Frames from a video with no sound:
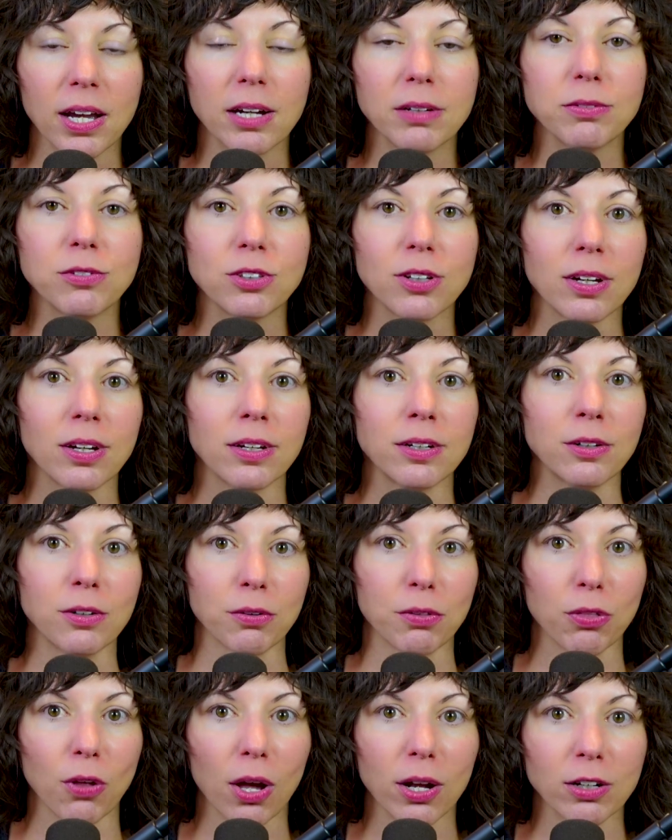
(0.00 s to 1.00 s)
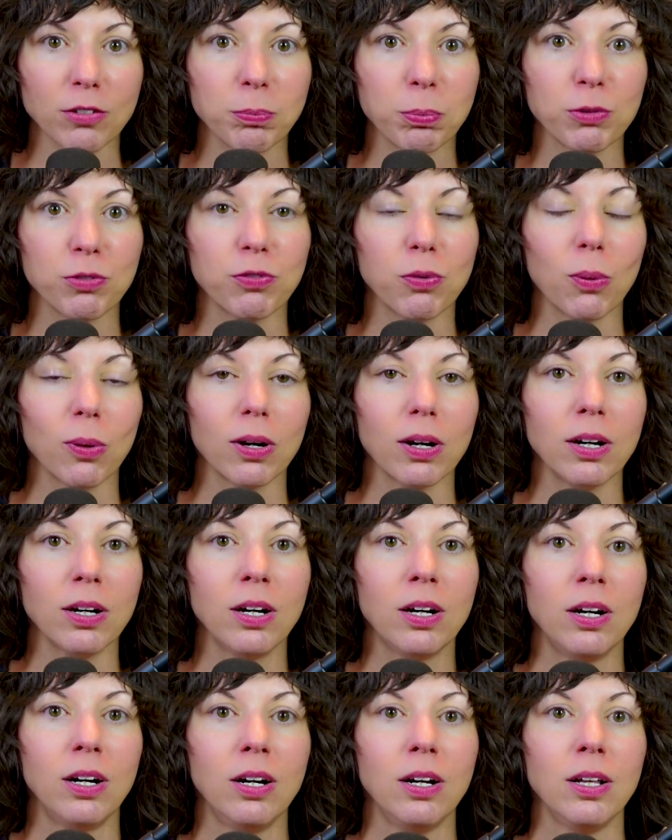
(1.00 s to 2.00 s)
I've done or thought of before,
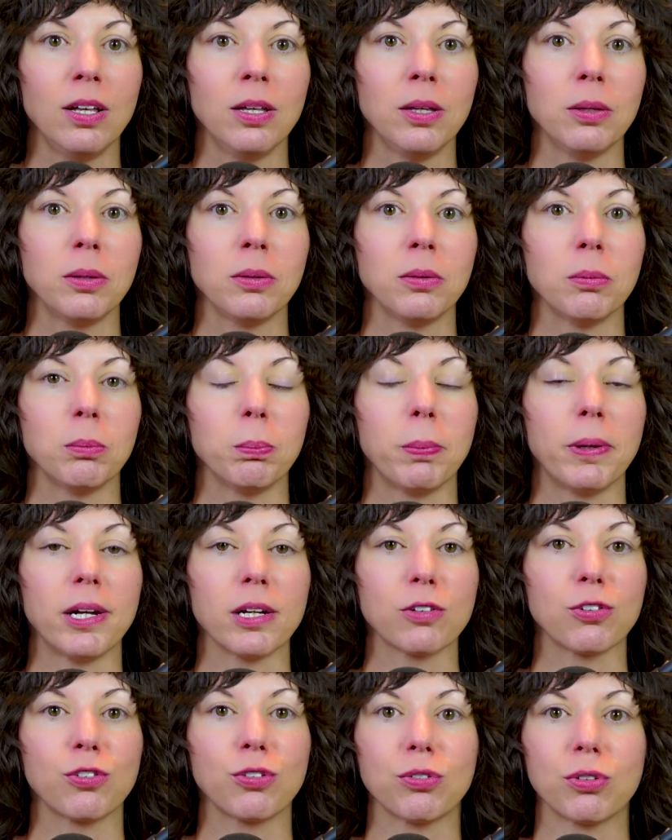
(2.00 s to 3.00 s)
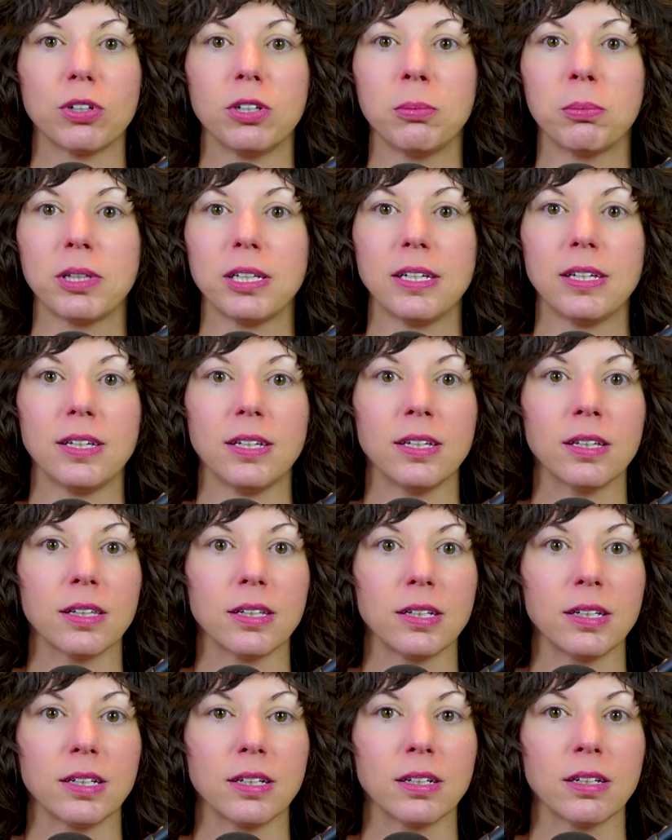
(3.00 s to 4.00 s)
but extremely
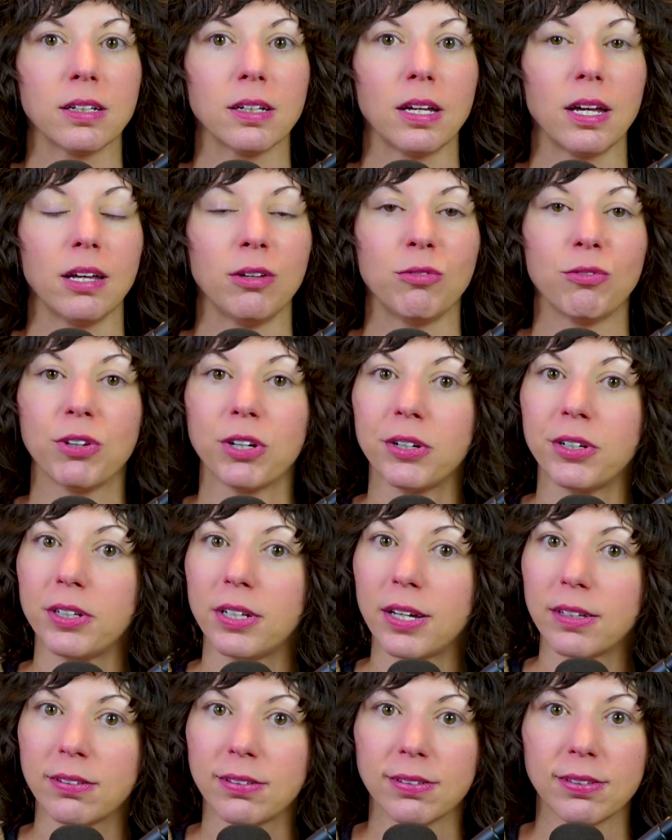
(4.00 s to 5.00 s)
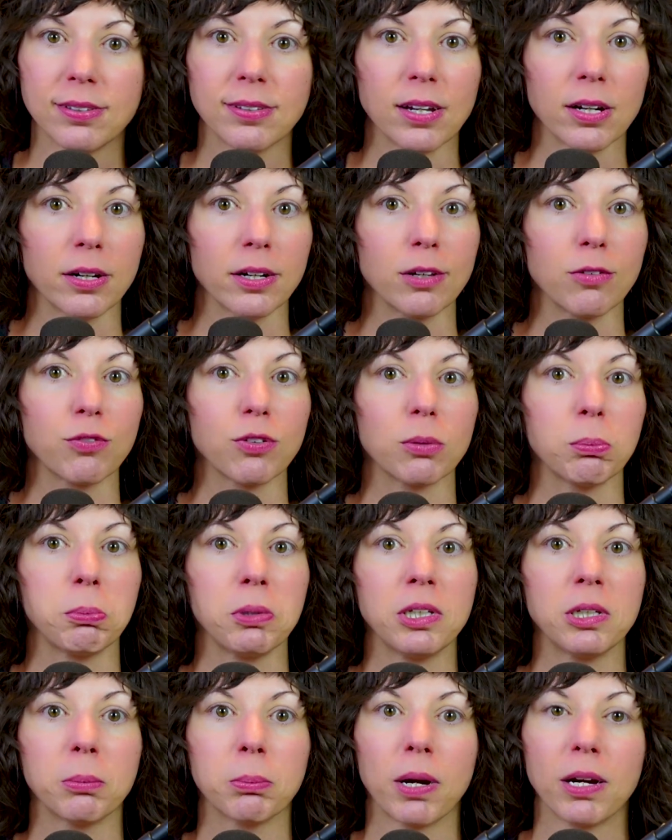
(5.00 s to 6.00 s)
healing and very necessary for
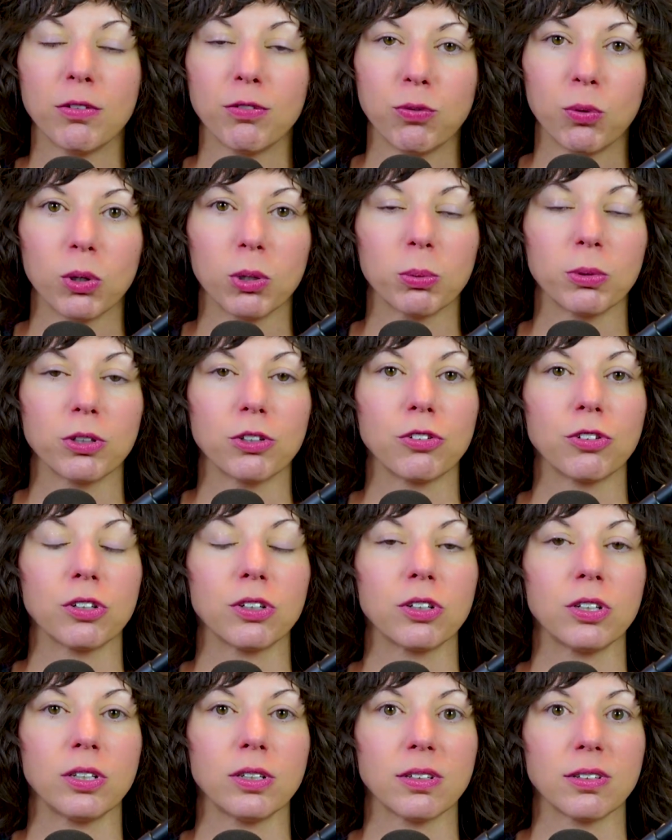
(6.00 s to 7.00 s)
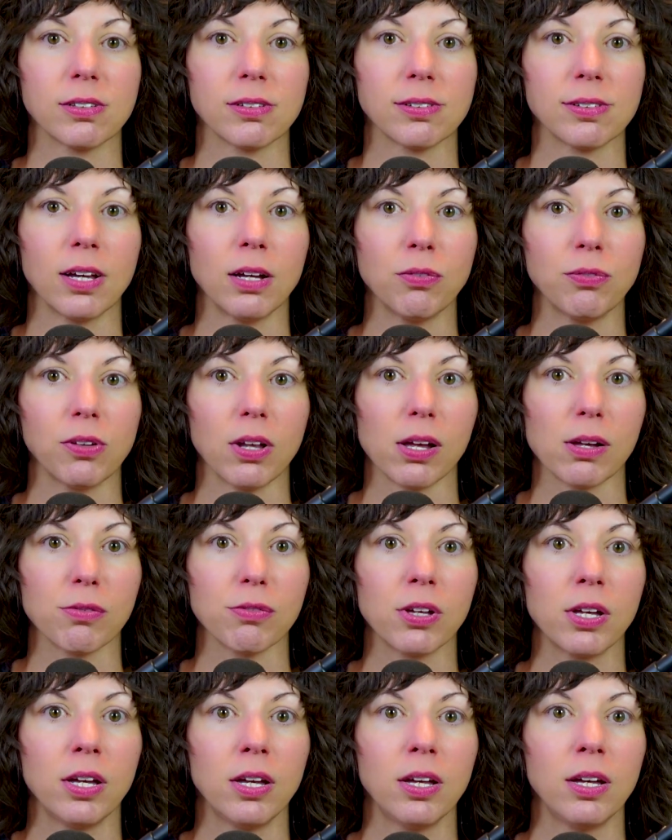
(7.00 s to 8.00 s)
me in my forward journey into self-love.
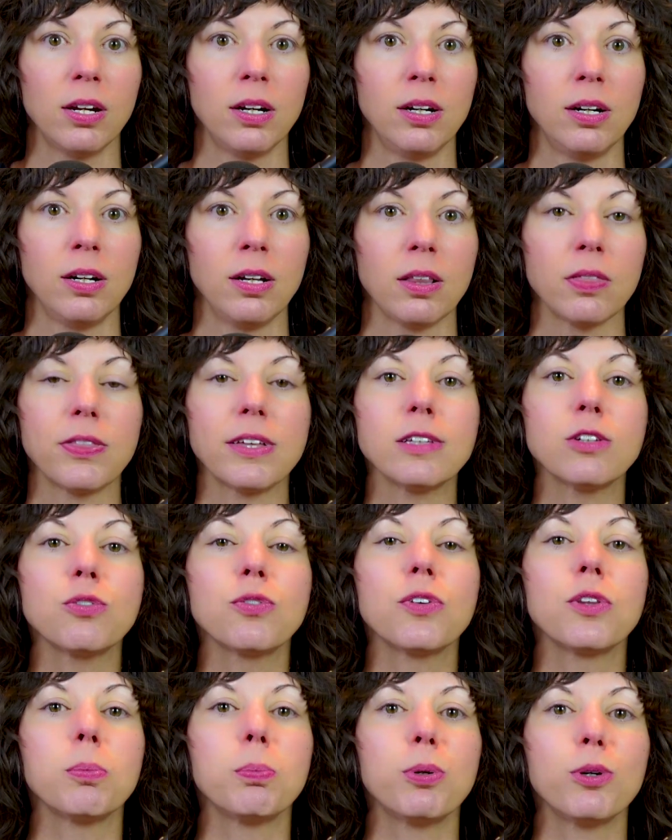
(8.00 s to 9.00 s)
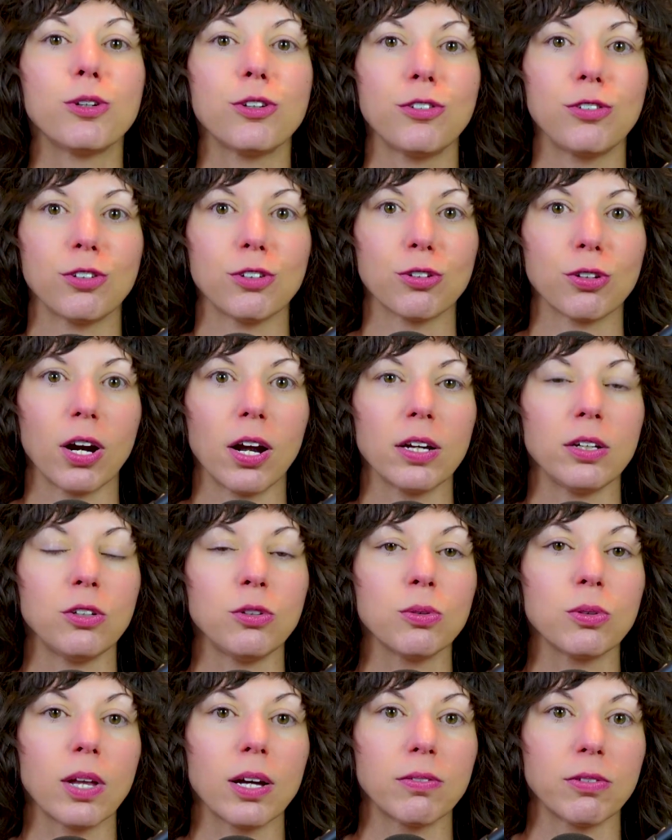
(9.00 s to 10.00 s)
Thanks for the push to try
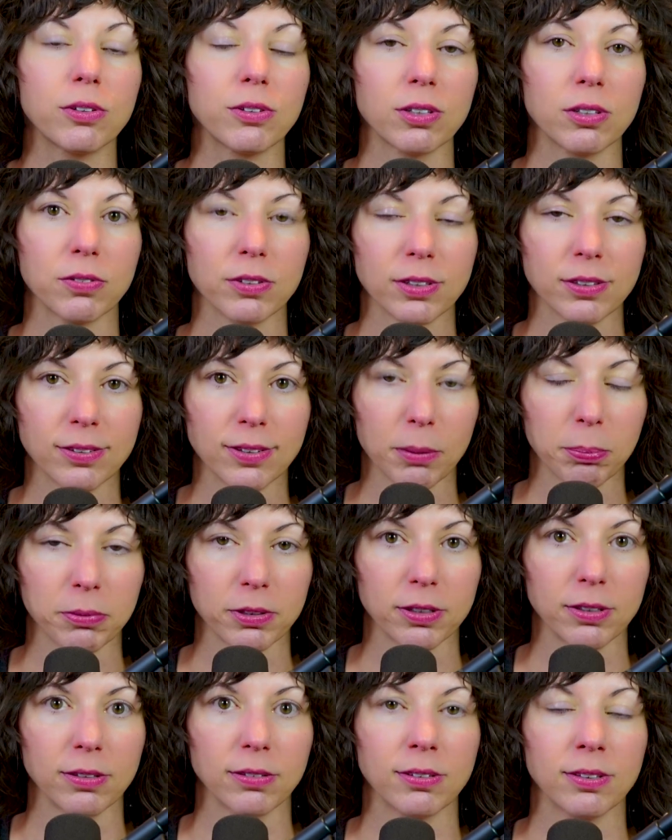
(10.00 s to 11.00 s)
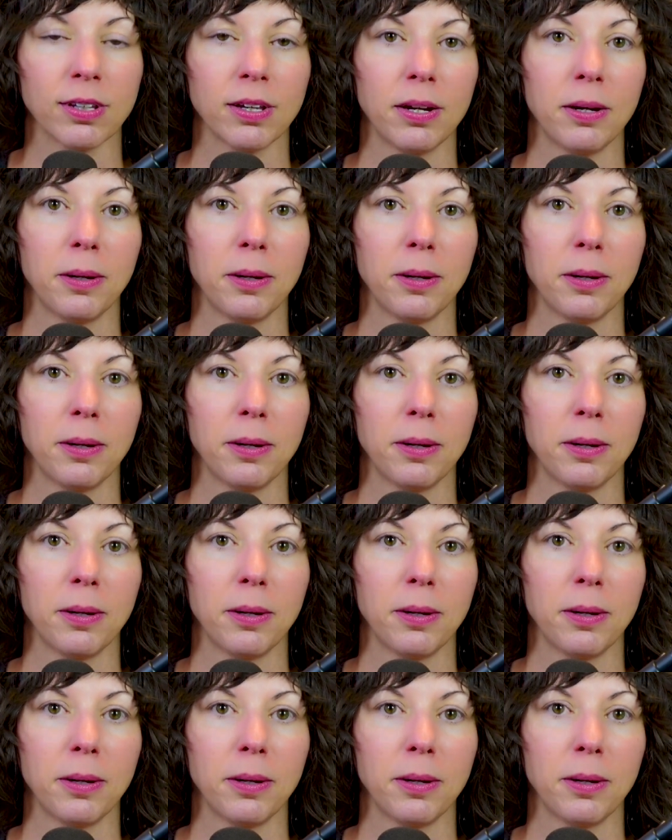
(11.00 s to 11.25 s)
new levels of acceptance.